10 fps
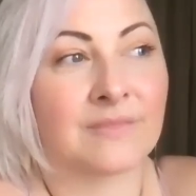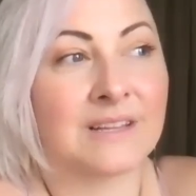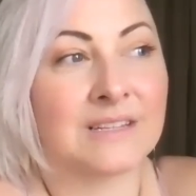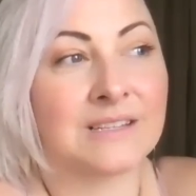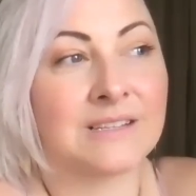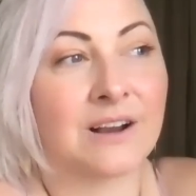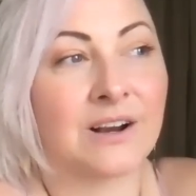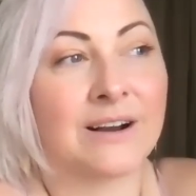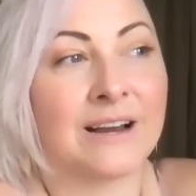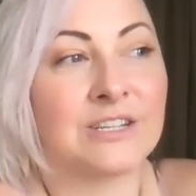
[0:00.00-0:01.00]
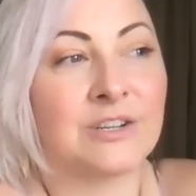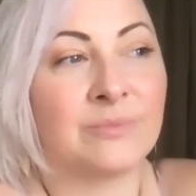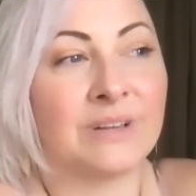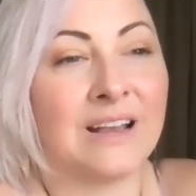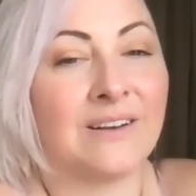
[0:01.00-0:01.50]
This is our creation
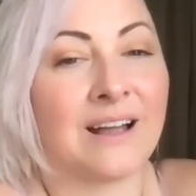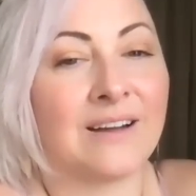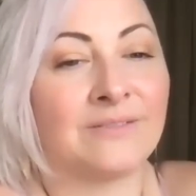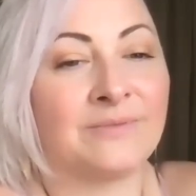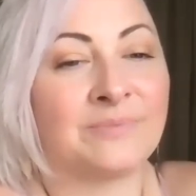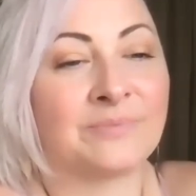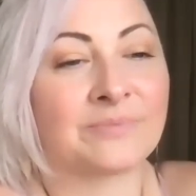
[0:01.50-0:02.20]
playground.